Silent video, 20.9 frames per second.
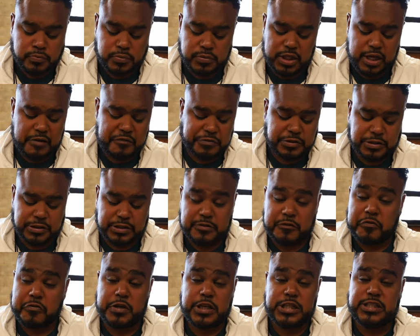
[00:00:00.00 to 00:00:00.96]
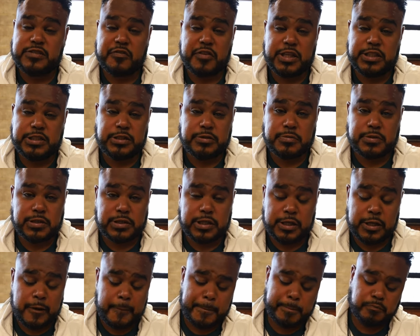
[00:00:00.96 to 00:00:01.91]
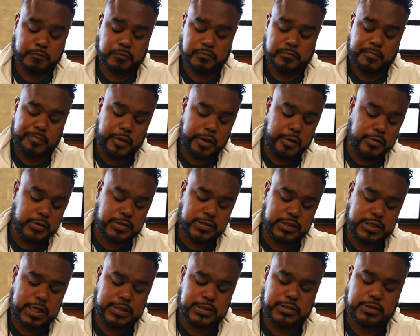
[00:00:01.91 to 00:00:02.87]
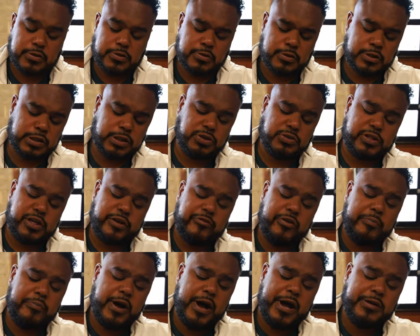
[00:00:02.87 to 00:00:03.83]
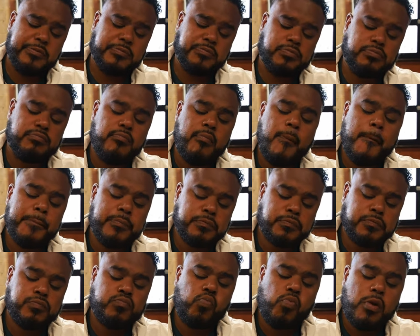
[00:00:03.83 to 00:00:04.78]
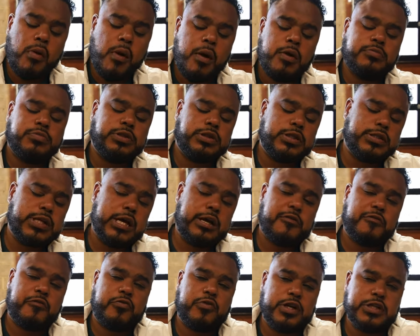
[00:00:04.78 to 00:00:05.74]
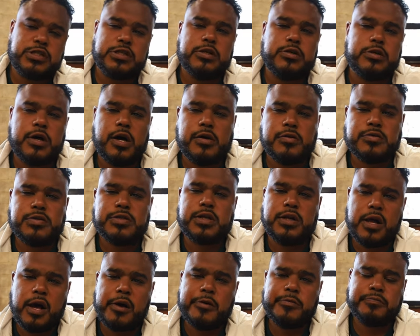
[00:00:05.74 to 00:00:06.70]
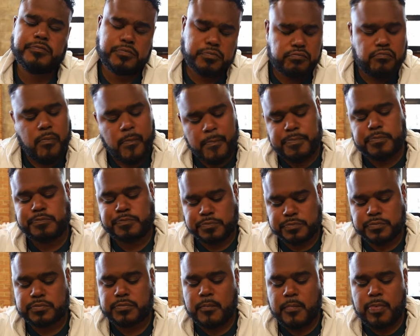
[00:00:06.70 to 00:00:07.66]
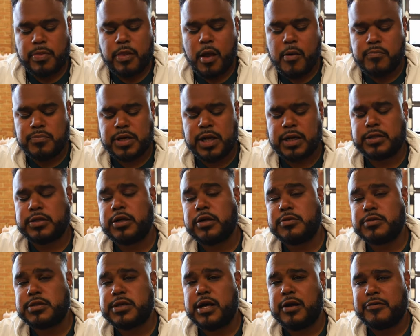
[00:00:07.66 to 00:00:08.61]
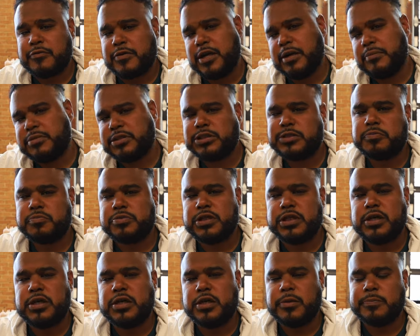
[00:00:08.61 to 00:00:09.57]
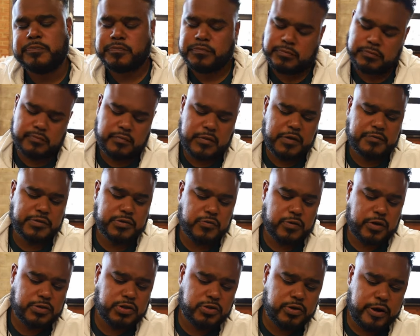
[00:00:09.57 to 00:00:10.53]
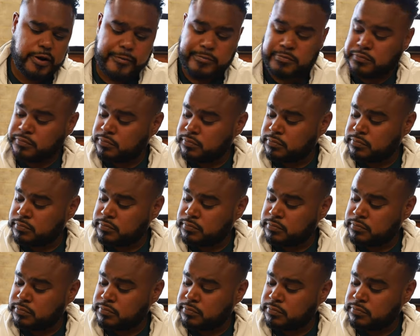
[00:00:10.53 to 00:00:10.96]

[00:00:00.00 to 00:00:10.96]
Definitely fresh vegetables in it. You can taste the crunch with every bite. That's like a fresher coleslaw. Not a coleslaw fan, but it's pretty good. Definitely worth trying.